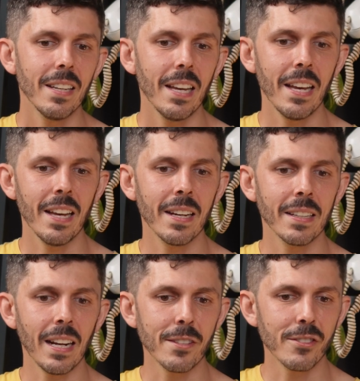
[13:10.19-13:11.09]

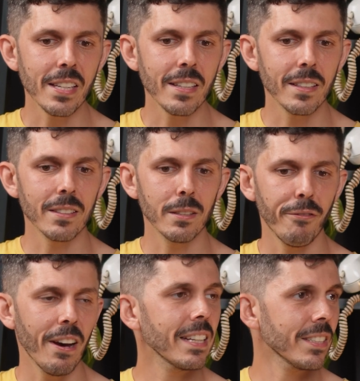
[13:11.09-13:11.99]
And I think the
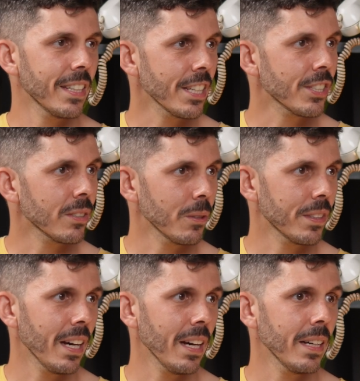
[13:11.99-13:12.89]
fascination with
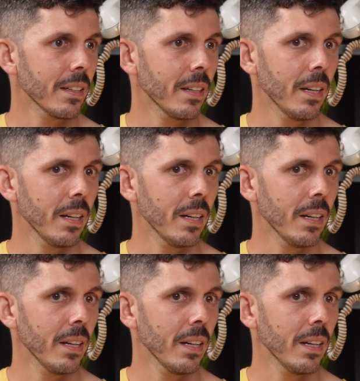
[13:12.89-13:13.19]
that